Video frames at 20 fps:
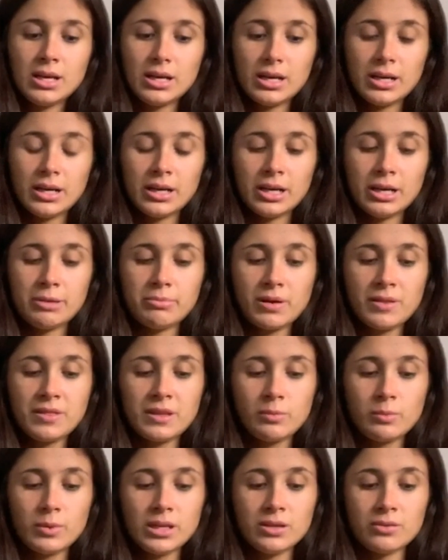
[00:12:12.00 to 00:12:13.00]
Um, I
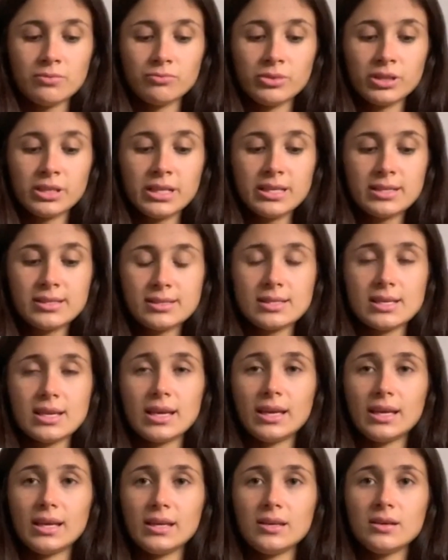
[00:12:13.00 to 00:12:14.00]
think we can really
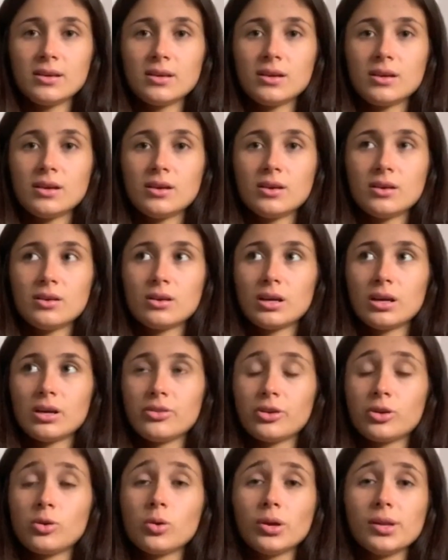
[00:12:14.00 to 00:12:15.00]
see
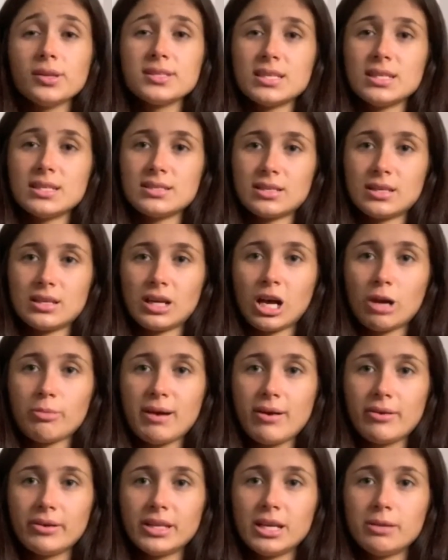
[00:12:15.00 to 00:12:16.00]
the quality that's going to come
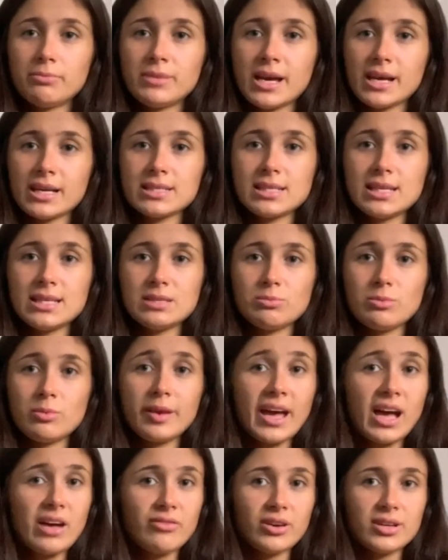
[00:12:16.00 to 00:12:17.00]
out in him next season when we
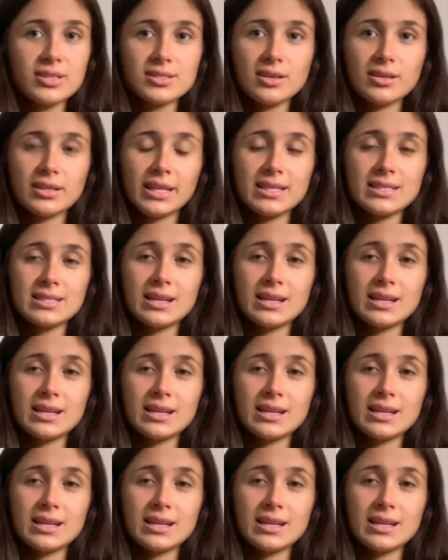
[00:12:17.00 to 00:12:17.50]
have our signings.